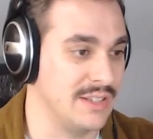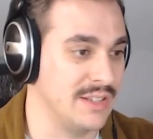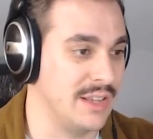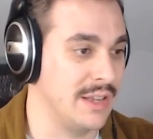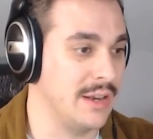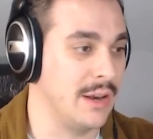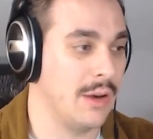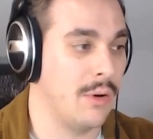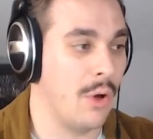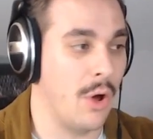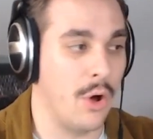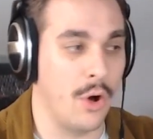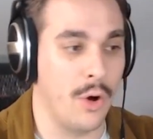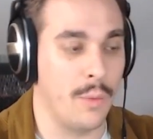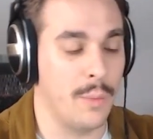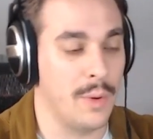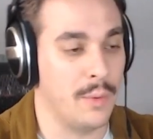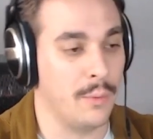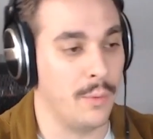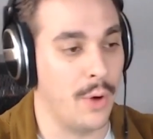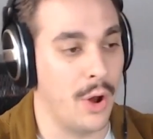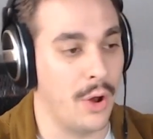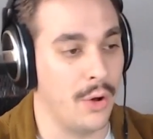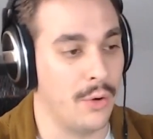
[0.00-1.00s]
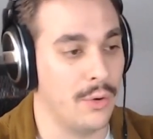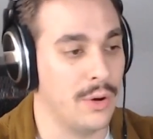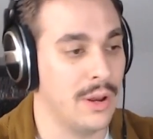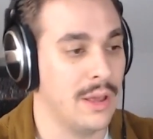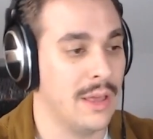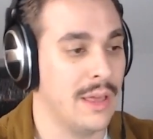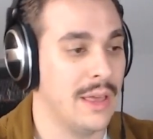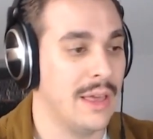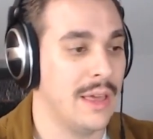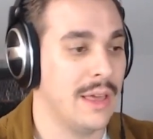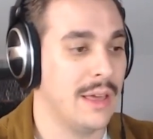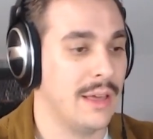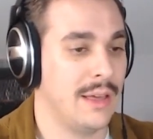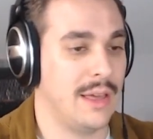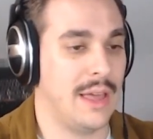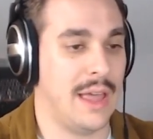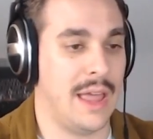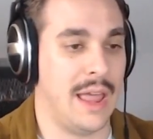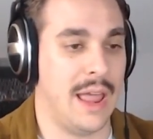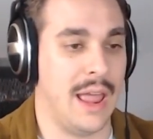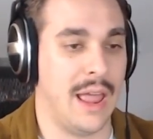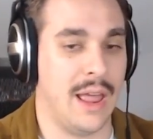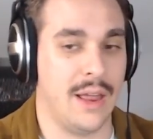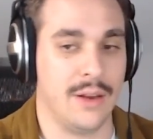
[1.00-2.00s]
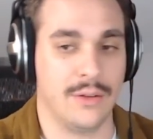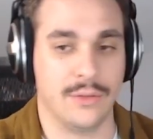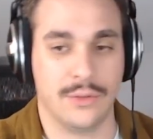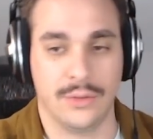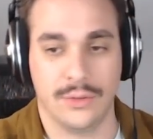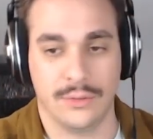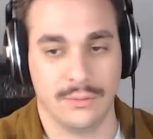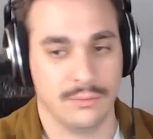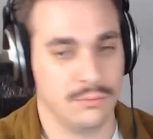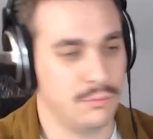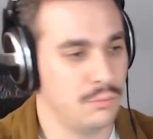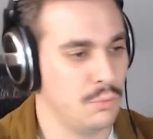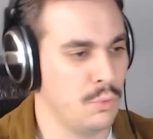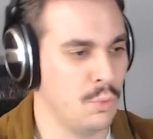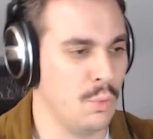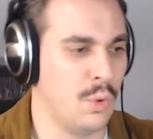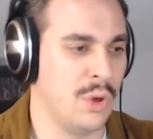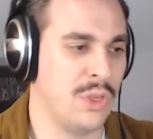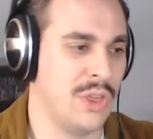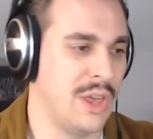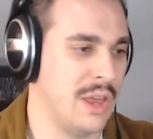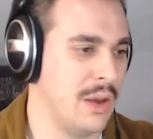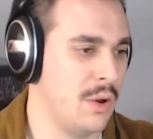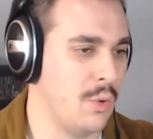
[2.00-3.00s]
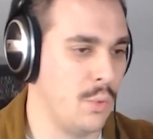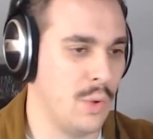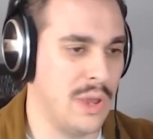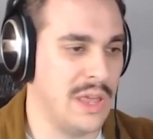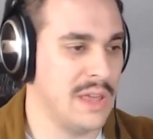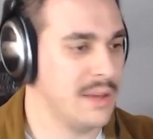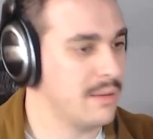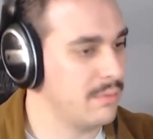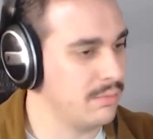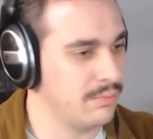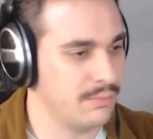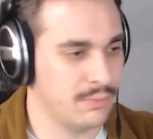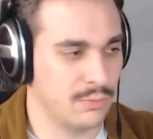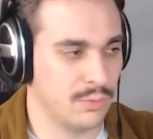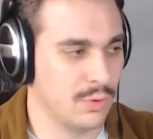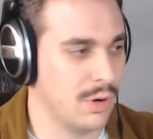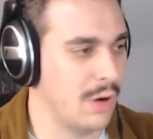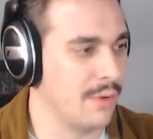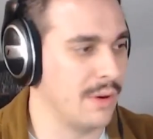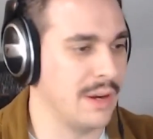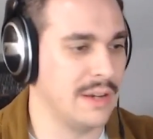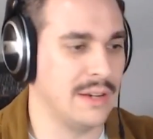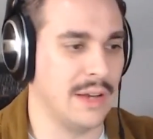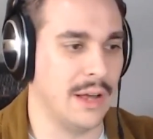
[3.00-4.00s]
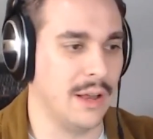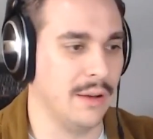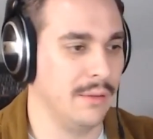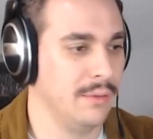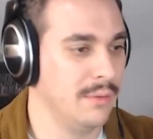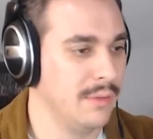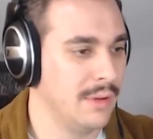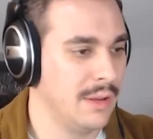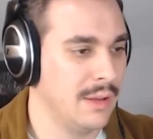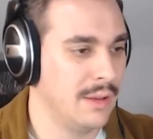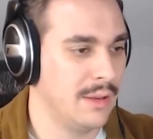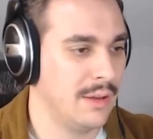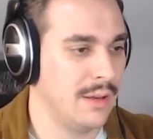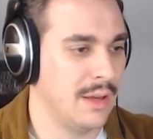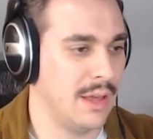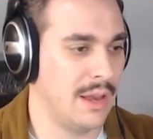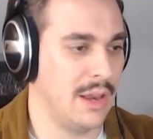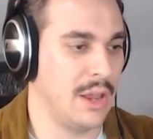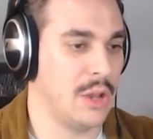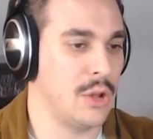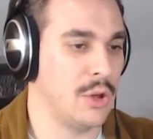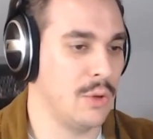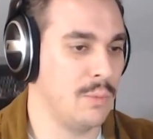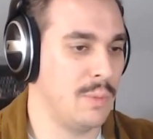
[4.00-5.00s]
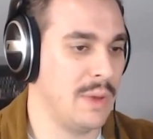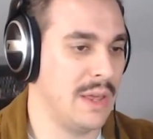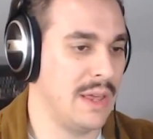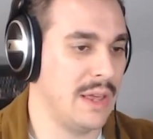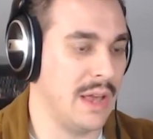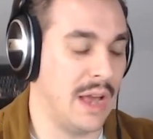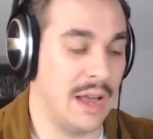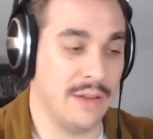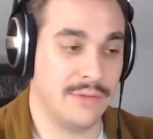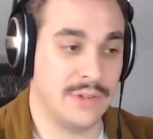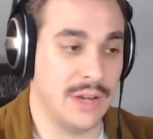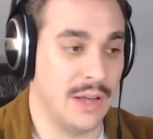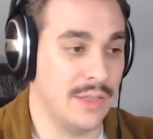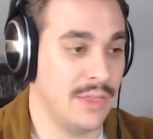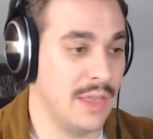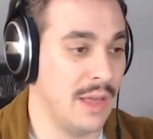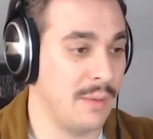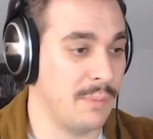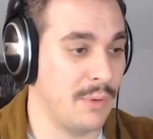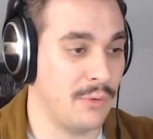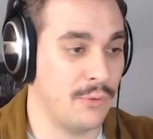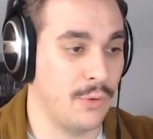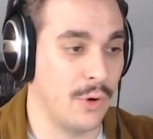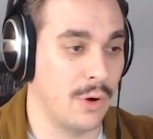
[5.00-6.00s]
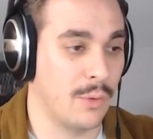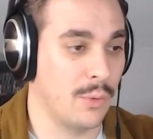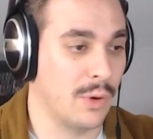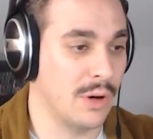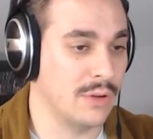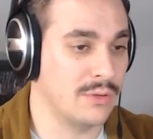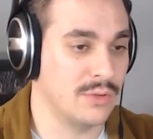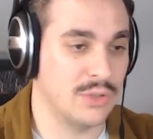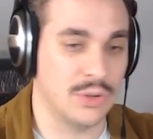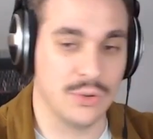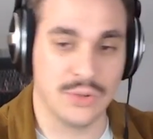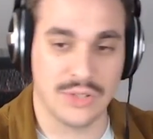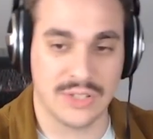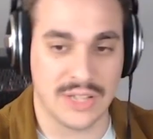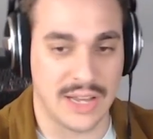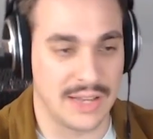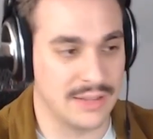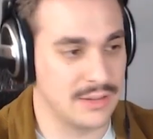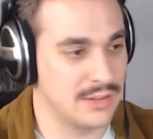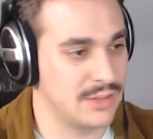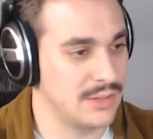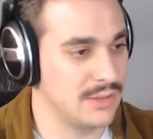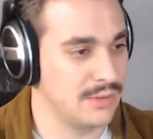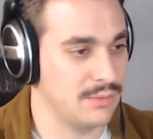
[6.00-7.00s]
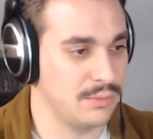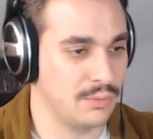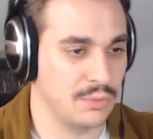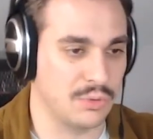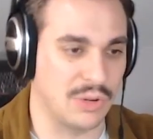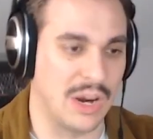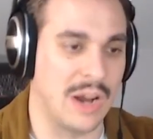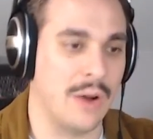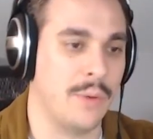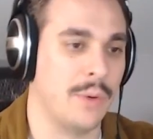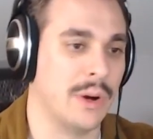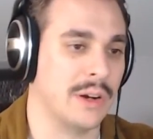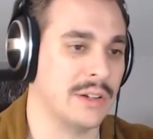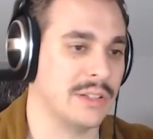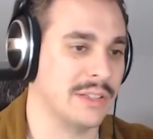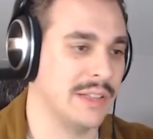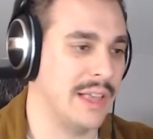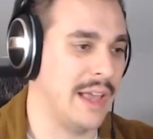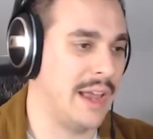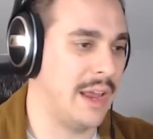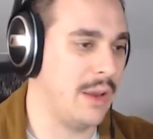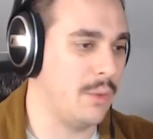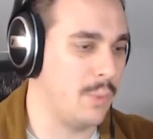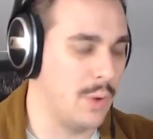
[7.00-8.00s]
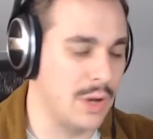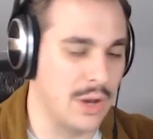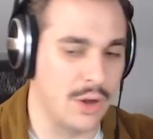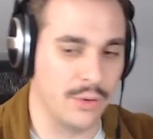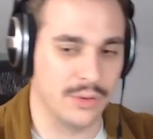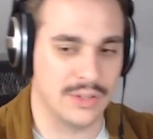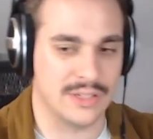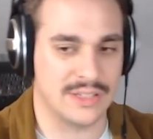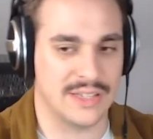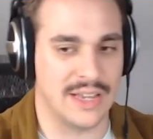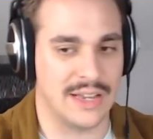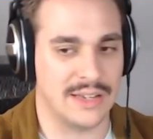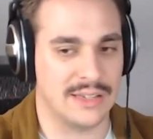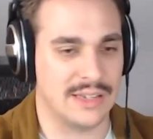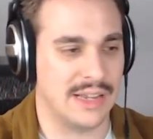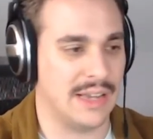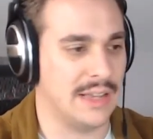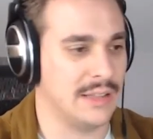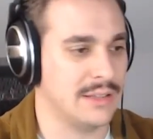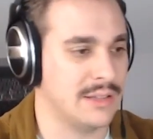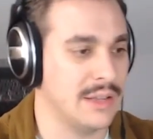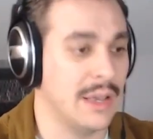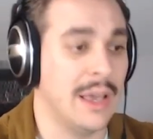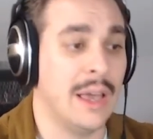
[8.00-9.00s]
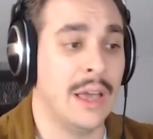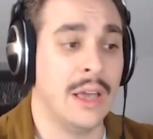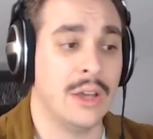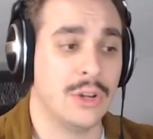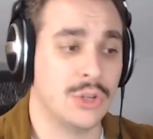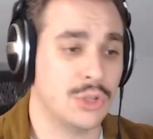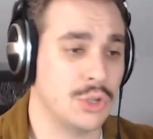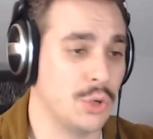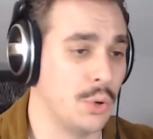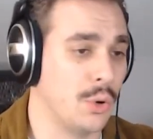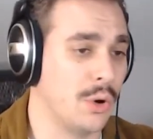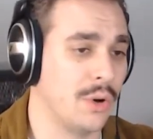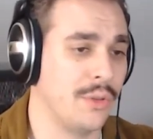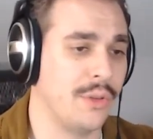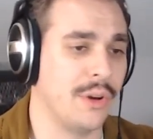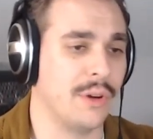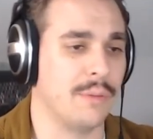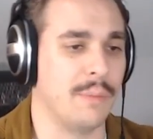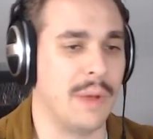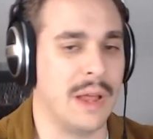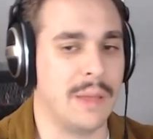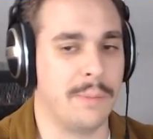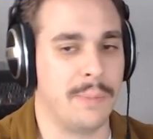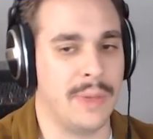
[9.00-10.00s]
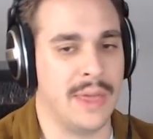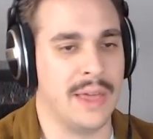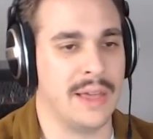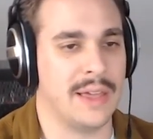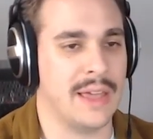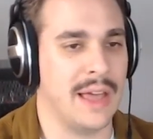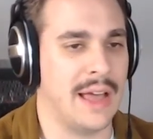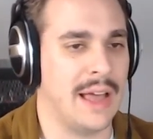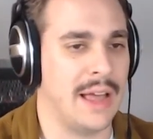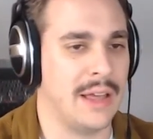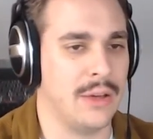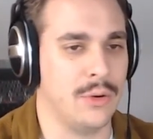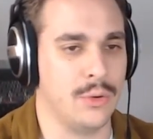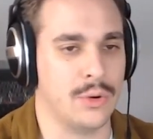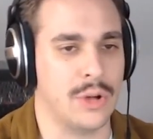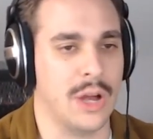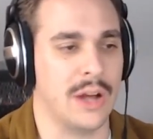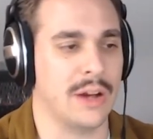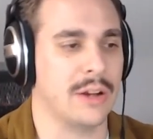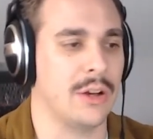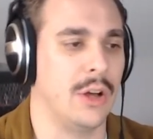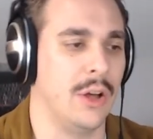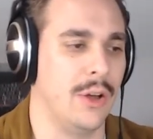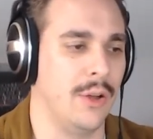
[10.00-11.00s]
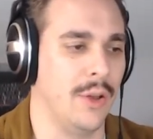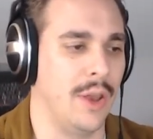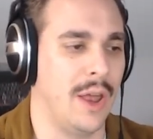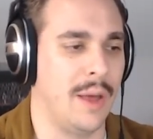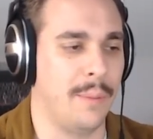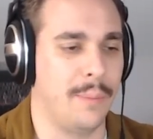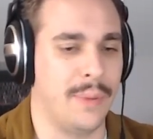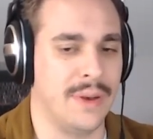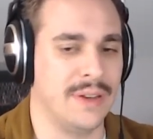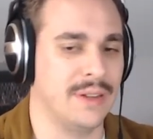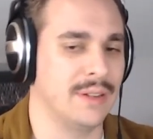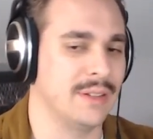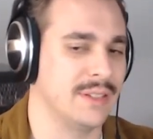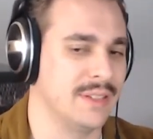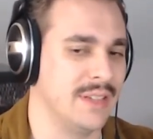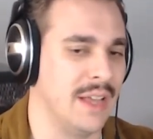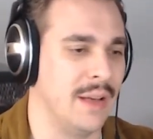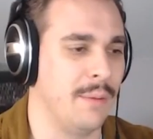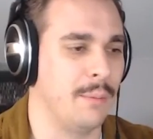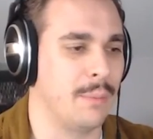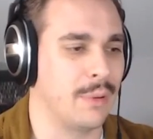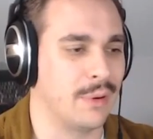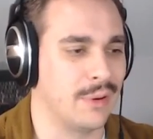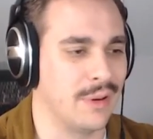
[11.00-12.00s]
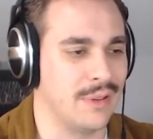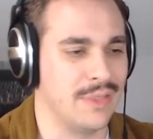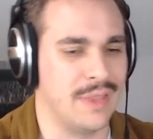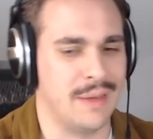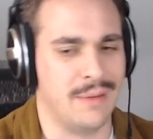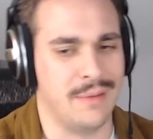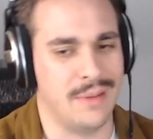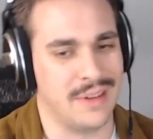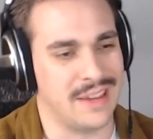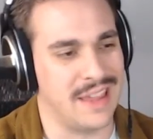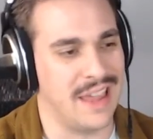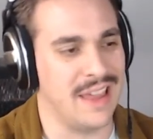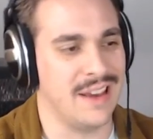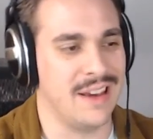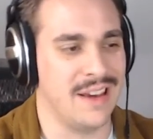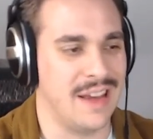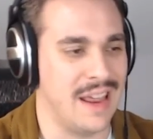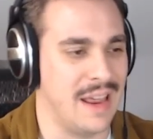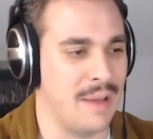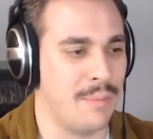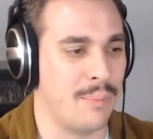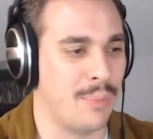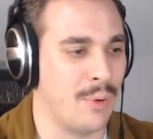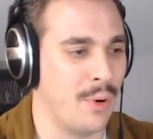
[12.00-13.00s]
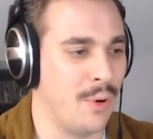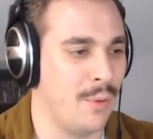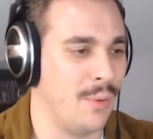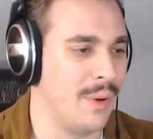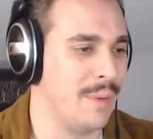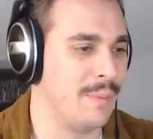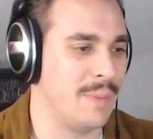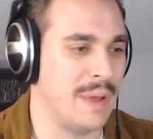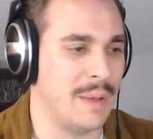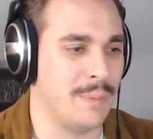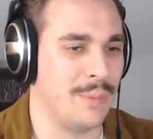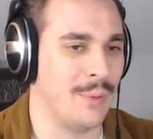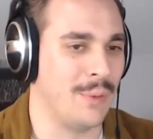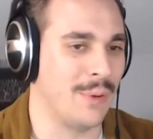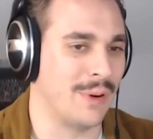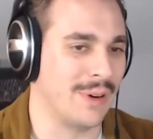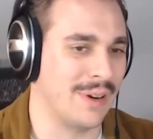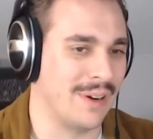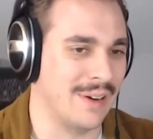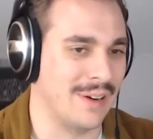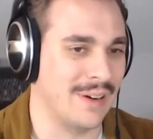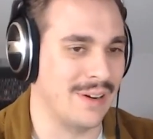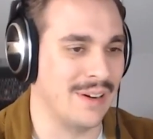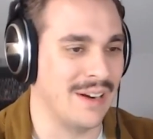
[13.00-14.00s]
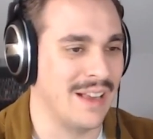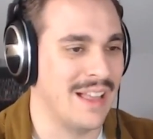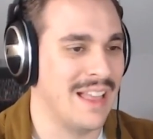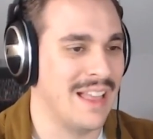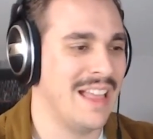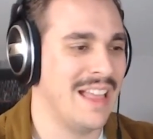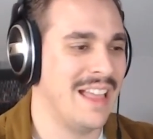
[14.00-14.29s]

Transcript: in and home and road. And within a week, we're already done. And it could be, I've done that before, where 2 sets, groundwork's laid, we know the set dates. Sure, there might be a guy who got called up in December and then again in April when people were hurt.